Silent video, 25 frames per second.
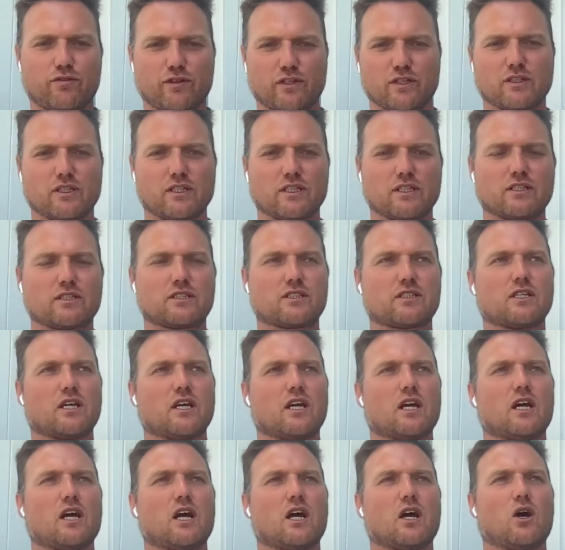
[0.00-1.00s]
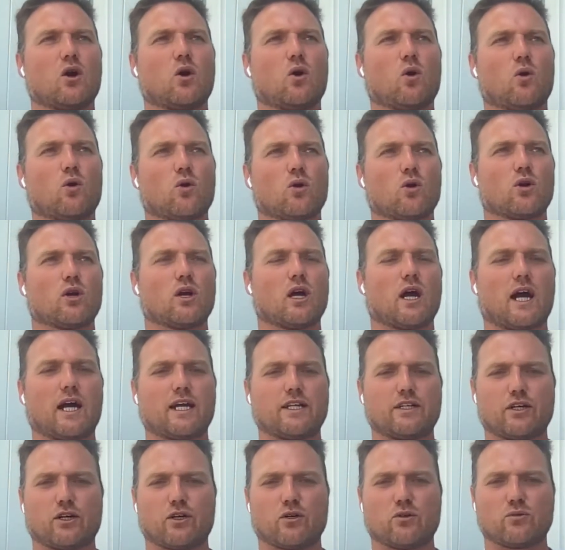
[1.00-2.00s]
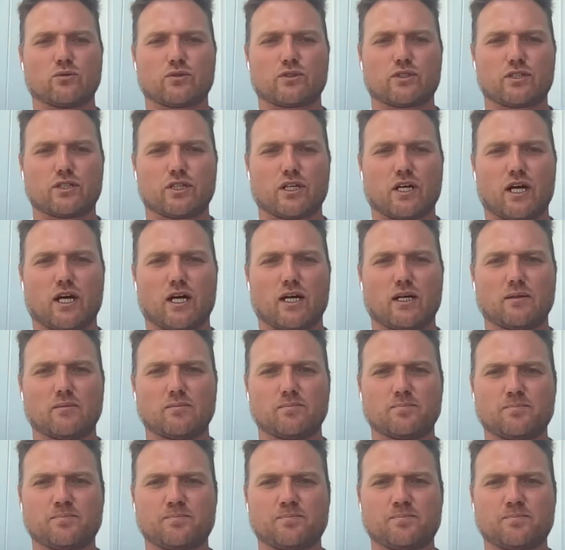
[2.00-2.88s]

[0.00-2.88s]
feel this, or I don't I